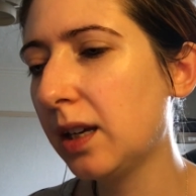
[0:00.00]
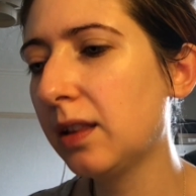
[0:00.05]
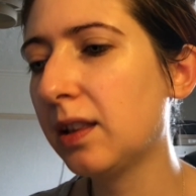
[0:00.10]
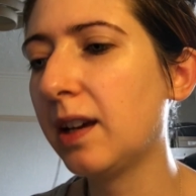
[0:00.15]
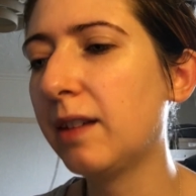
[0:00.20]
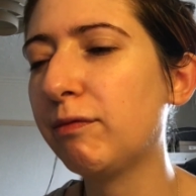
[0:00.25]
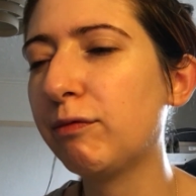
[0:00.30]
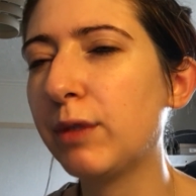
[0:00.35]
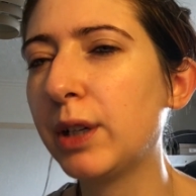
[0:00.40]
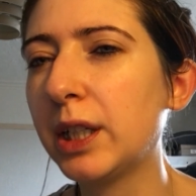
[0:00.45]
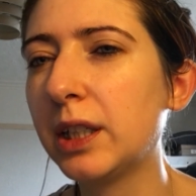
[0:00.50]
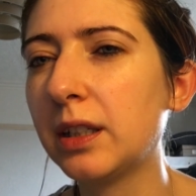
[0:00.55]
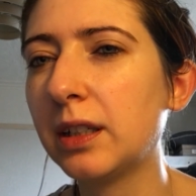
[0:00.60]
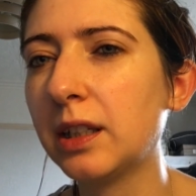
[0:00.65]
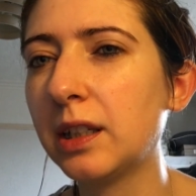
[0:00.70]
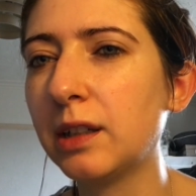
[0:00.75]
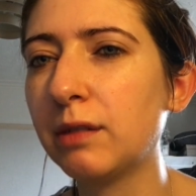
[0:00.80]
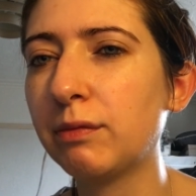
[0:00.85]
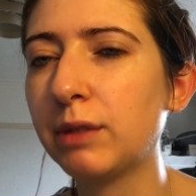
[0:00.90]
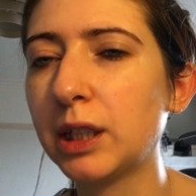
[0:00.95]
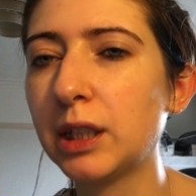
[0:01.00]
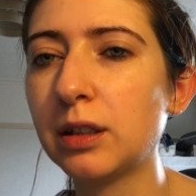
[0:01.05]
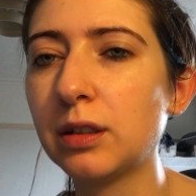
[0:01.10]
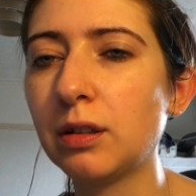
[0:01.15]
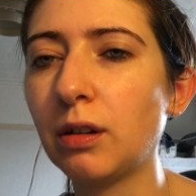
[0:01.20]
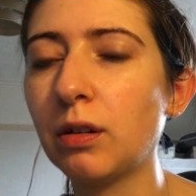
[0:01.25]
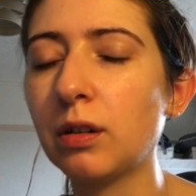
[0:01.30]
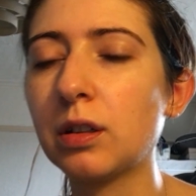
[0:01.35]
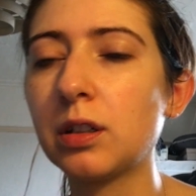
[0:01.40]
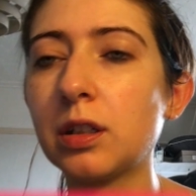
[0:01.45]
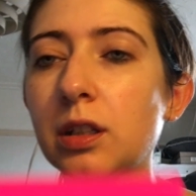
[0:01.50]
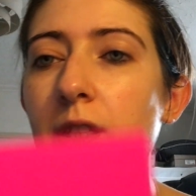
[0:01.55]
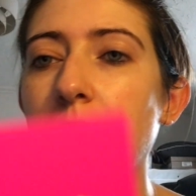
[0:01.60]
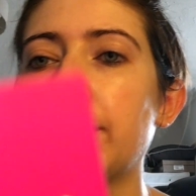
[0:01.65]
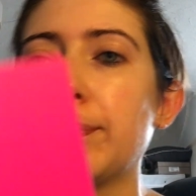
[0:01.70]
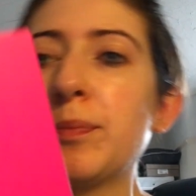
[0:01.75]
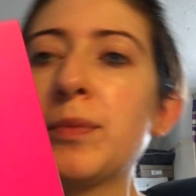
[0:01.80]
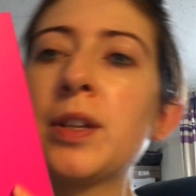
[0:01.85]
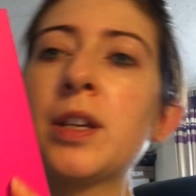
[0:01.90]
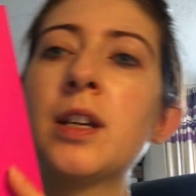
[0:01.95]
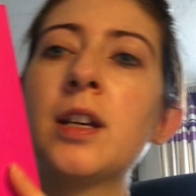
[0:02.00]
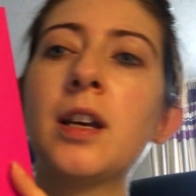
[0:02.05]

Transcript: They've recently restocked them.